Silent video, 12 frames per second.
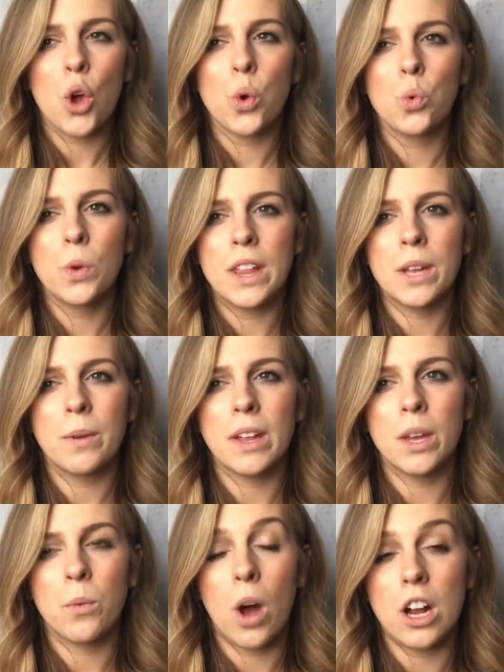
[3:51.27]
really
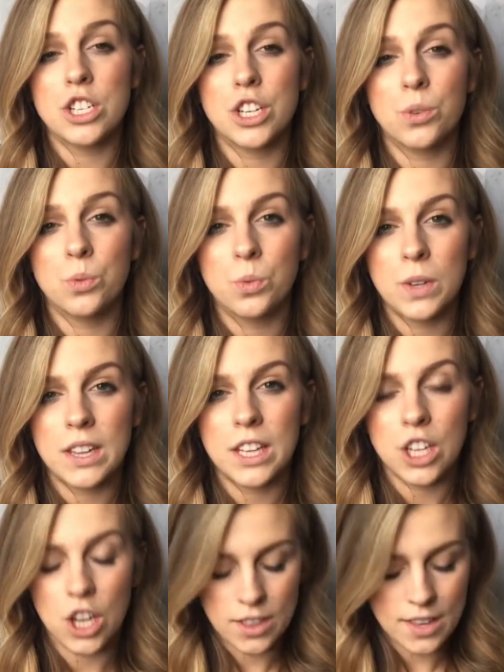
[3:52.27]
washing really
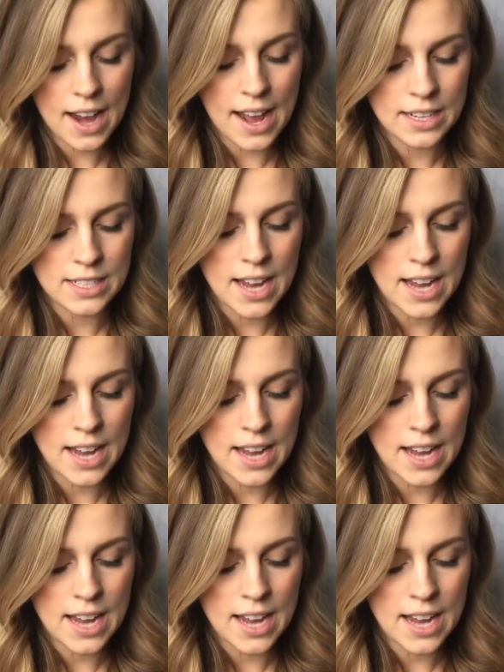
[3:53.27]
good the next